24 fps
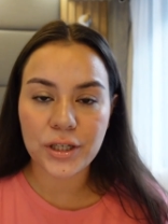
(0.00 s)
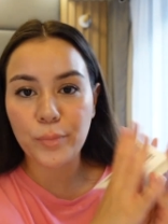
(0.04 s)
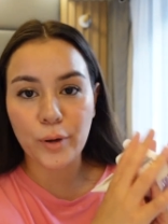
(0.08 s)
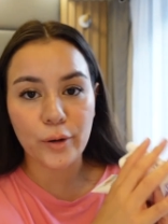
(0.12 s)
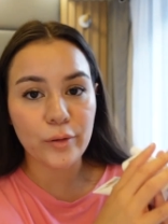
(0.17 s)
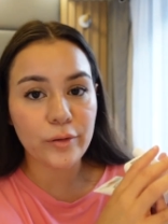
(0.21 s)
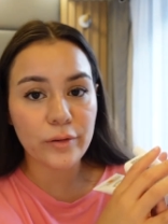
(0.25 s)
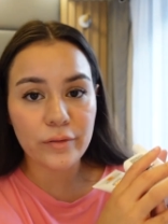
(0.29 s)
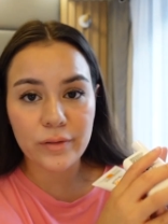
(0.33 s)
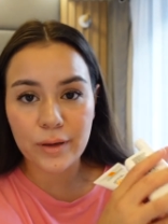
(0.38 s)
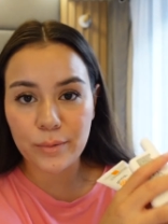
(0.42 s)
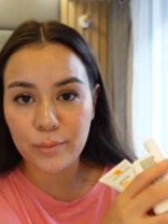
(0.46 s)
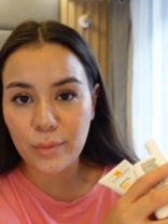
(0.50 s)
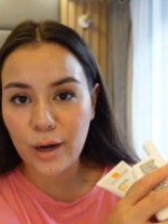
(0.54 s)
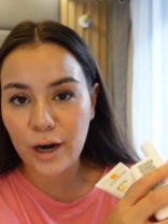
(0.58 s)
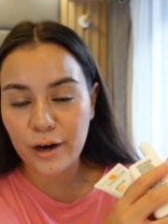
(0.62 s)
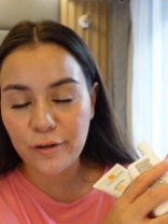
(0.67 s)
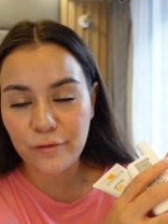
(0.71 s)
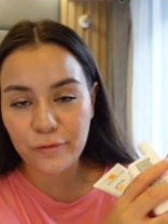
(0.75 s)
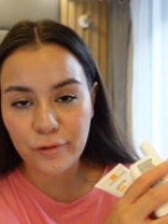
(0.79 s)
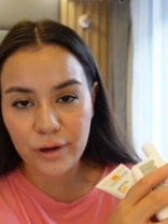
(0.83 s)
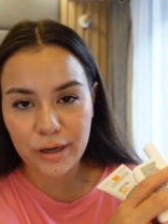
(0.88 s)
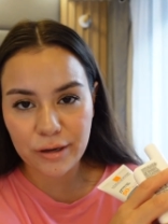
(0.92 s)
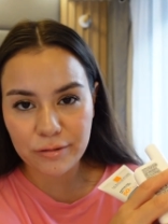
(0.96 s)
Both of them are
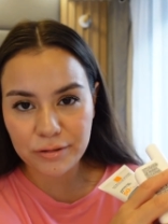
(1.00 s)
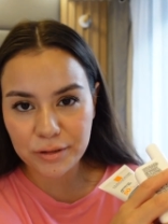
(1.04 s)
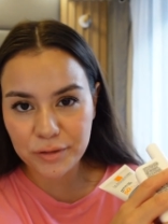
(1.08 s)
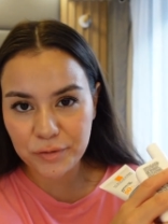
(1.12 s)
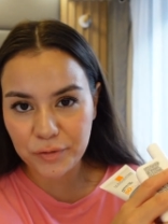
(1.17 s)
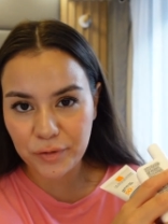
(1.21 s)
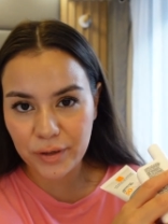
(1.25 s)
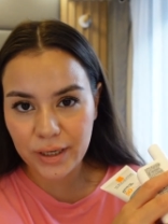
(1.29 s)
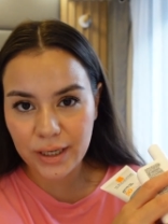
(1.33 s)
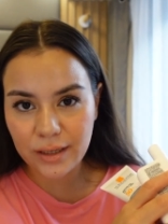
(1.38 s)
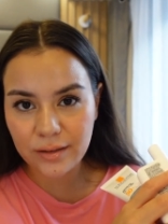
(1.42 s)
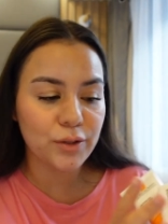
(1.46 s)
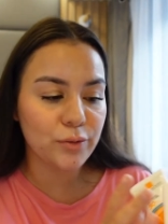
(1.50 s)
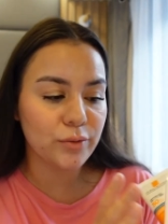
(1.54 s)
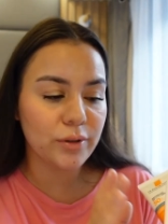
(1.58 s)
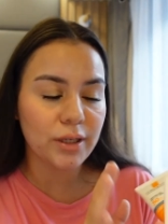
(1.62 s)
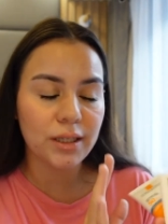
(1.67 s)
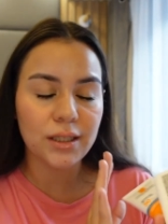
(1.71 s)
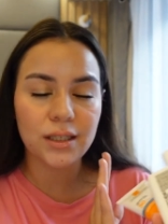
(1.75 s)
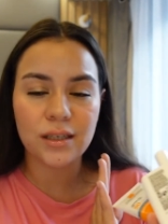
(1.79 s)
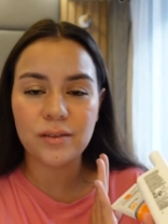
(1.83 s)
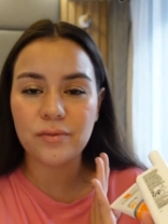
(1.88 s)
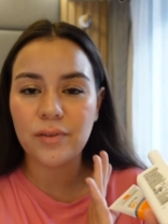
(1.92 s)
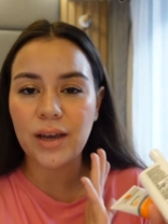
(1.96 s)
fragrance free, do
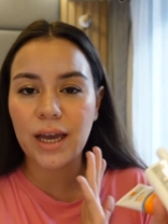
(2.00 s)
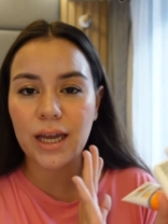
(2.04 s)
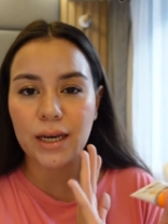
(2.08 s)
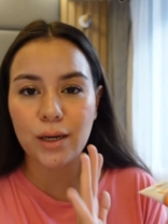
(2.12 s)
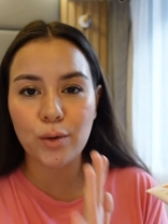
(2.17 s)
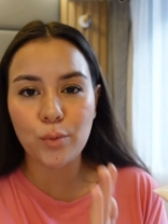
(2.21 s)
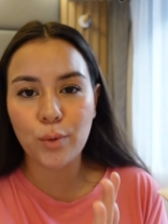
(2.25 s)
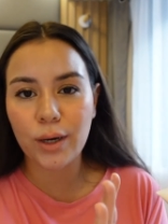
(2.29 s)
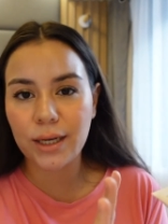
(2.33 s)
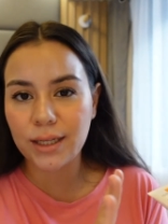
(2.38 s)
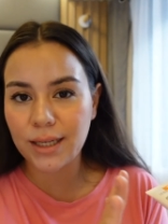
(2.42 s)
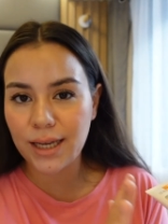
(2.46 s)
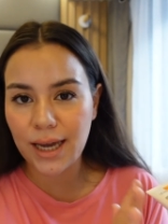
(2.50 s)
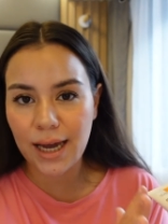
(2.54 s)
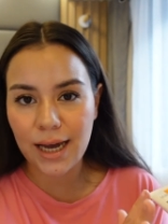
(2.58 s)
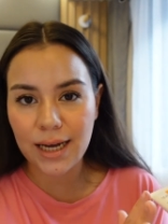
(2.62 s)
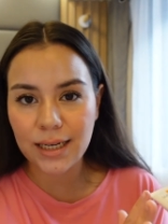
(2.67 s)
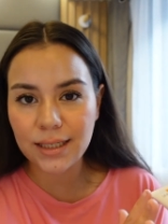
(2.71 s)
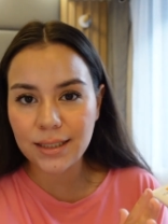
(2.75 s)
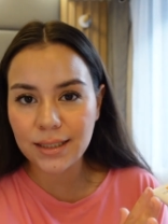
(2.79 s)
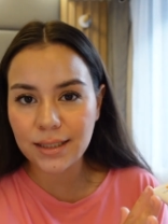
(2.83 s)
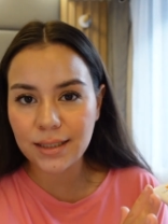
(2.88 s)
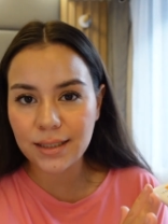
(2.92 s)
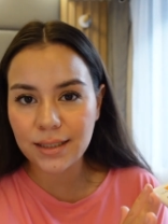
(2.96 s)
not leave any white
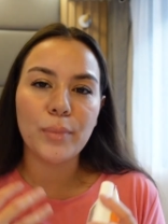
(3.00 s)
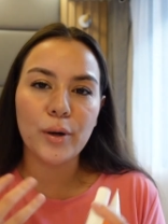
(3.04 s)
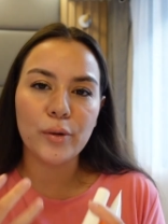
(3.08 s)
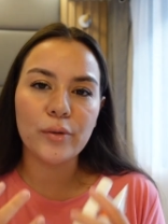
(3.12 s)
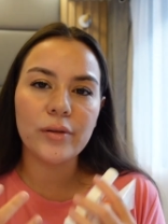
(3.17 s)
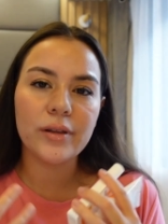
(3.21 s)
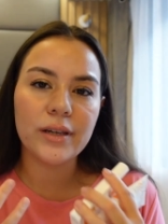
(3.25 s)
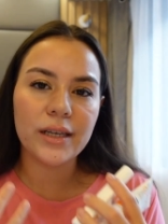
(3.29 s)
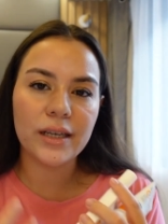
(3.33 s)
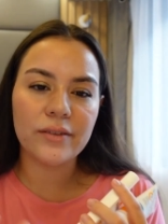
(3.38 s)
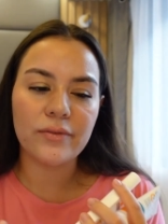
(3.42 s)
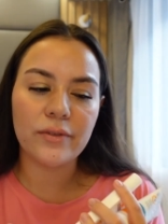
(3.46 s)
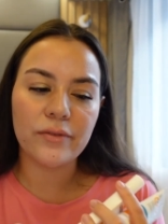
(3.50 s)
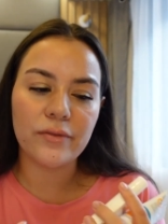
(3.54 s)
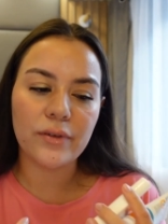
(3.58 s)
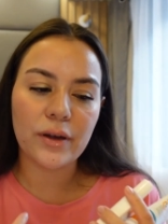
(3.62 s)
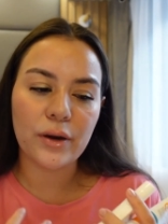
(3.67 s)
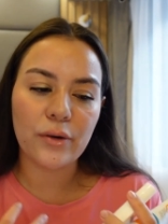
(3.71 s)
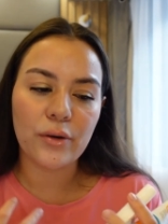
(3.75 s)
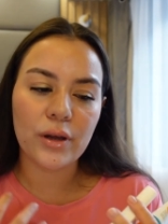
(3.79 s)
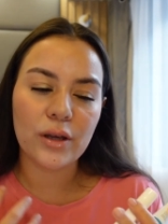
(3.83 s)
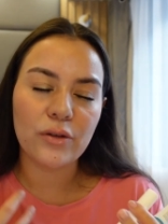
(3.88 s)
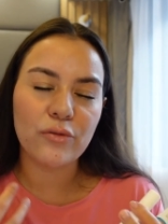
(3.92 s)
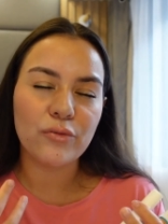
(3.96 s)
cast. Both leave a
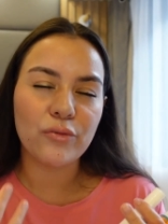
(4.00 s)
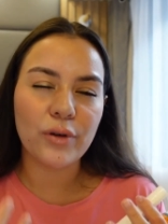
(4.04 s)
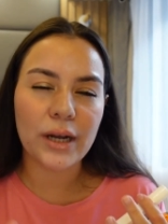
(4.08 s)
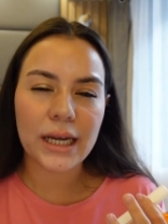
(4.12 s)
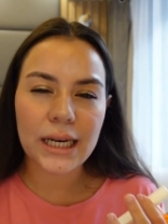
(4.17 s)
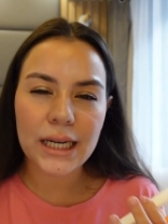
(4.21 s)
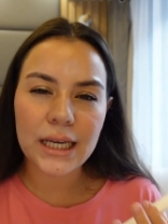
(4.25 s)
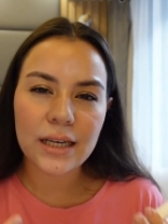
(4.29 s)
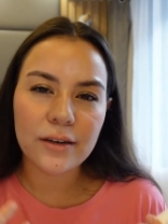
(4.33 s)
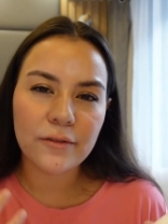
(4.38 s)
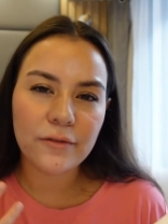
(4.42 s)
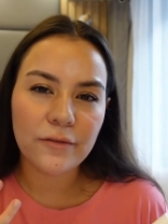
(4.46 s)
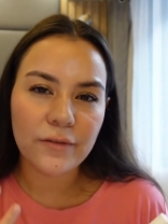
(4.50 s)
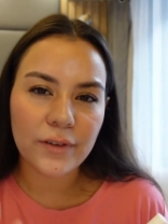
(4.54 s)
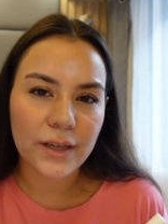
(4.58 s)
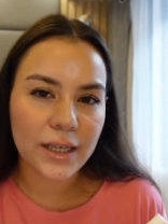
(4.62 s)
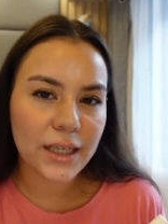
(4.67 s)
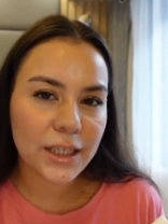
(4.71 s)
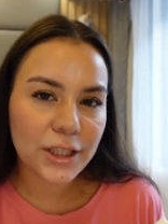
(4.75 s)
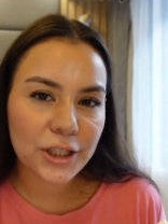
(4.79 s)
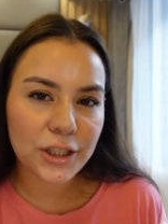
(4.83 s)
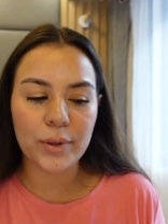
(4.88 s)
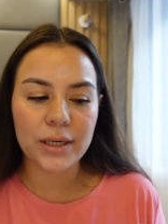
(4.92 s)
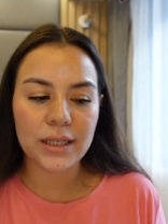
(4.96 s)
very radiant
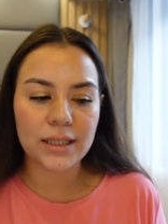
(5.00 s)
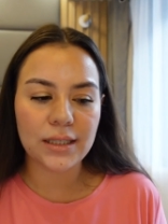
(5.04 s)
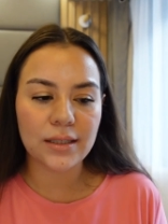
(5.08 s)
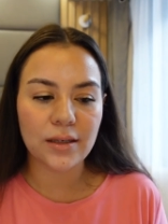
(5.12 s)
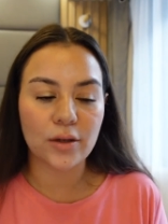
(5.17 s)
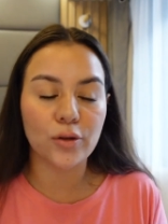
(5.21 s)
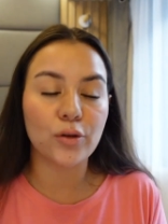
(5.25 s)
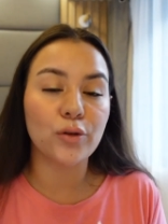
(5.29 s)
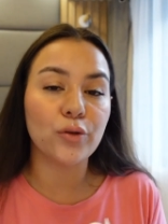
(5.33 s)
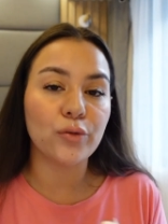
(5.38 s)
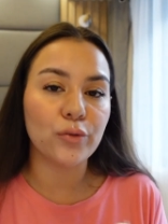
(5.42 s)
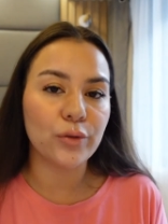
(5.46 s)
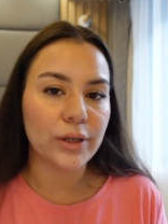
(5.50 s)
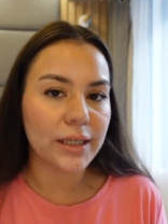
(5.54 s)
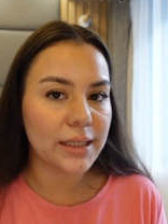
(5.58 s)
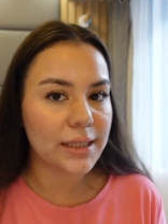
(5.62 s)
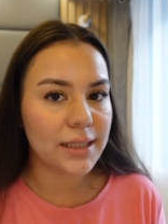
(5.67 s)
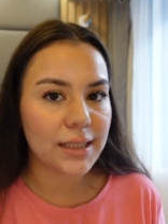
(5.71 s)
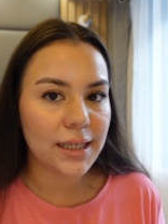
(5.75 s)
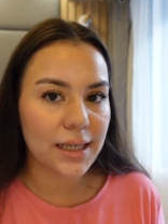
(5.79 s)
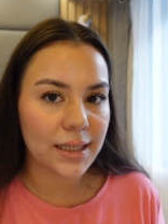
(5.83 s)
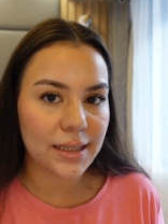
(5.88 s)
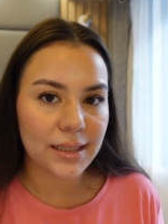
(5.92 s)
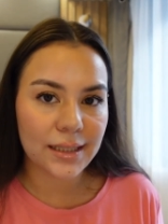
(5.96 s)
finish, but it's not
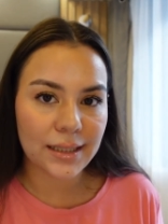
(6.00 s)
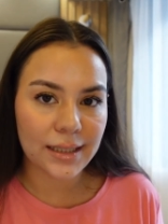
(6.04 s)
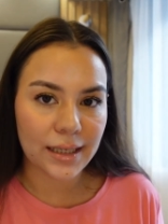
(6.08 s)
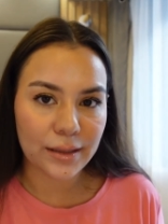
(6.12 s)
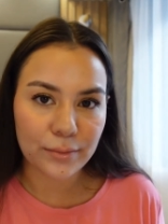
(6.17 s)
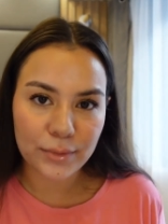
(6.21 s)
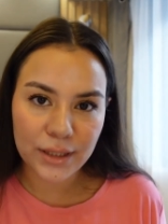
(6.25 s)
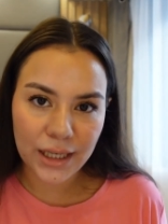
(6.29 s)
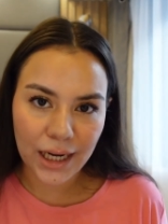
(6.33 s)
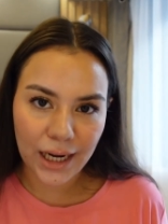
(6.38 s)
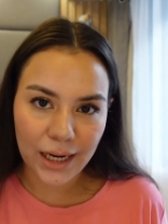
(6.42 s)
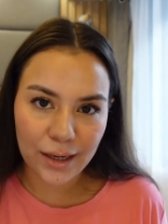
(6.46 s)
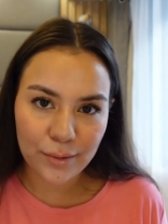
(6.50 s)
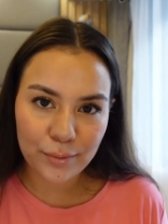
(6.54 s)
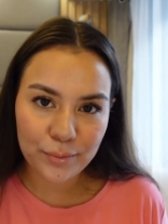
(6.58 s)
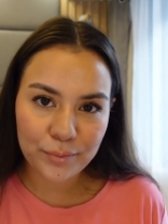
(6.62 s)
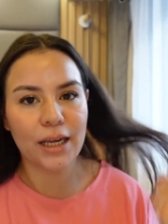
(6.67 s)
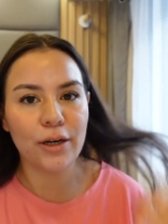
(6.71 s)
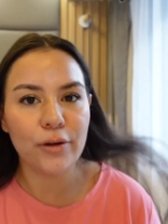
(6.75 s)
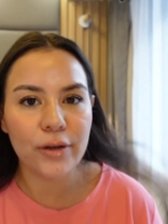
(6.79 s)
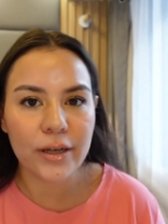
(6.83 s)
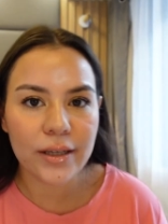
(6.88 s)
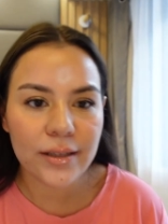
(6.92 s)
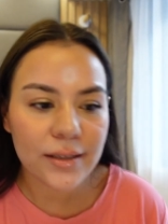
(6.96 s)
greasy at the same time.
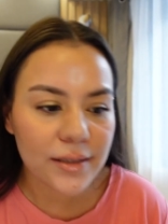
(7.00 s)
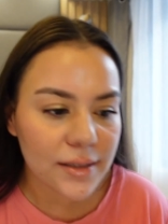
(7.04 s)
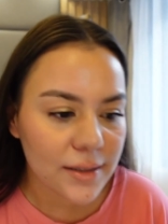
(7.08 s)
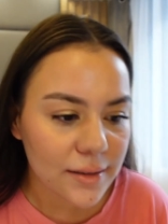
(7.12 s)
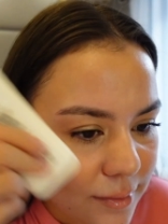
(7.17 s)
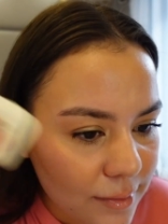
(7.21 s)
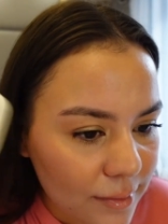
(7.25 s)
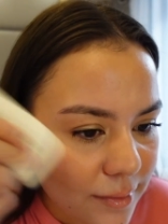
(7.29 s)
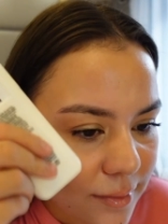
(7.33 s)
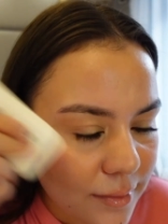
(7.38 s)
Can you hear this?